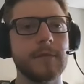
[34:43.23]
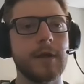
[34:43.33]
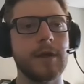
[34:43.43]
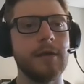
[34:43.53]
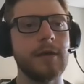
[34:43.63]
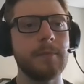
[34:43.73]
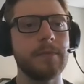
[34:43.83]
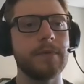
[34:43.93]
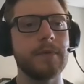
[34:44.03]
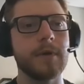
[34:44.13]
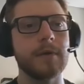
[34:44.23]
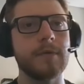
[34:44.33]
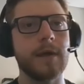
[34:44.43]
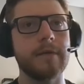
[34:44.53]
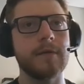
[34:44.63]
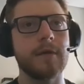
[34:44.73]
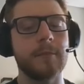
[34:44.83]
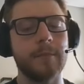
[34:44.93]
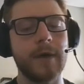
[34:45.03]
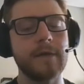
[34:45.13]
yep, all tests are
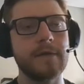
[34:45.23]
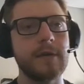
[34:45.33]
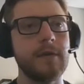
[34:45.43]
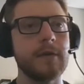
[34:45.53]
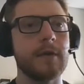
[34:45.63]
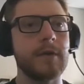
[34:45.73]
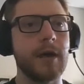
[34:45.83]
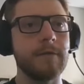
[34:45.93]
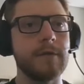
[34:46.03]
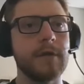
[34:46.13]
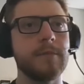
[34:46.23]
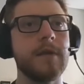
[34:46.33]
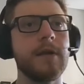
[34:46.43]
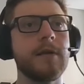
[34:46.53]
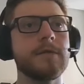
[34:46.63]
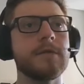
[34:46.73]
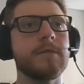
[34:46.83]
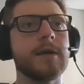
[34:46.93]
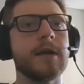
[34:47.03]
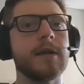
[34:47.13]
passing. Now we have it updated, so
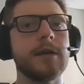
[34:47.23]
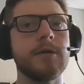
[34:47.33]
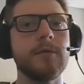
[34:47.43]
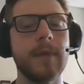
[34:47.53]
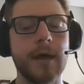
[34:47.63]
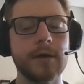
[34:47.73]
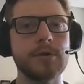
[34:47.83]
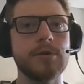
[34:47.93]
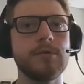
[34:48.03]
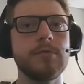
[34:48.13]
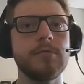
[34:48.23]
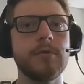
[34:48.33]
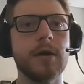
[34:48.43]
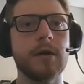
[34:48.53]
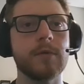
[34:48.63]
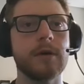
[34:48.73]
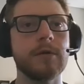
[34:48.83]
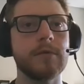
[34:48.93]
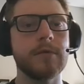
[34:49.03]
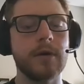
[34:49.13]
we can go back to our
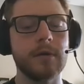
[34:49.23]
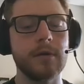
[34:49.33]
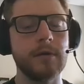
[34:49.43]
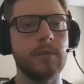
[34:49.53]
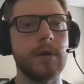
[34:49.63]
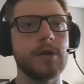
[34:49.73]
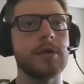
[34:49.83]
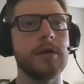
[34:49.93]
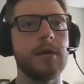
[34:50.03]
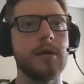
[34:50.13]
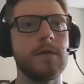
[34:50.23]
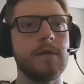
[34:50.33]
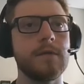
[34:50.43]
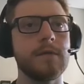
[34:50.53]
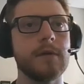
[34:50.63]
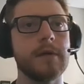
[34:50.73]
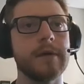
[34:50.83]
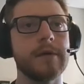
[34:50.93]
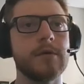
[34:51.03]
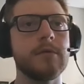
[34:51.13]
controller, which is
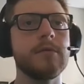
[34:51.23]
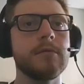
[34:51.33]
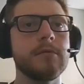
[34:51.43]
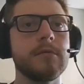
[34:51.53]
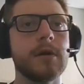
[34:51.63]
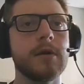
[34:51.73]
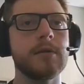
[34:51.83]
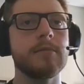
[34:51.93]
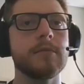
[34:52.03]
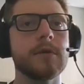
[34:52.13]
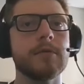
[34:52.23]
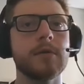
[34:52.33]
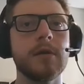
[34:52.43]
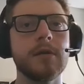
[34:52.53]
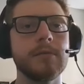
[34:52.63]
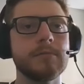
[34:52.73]
to do item controller.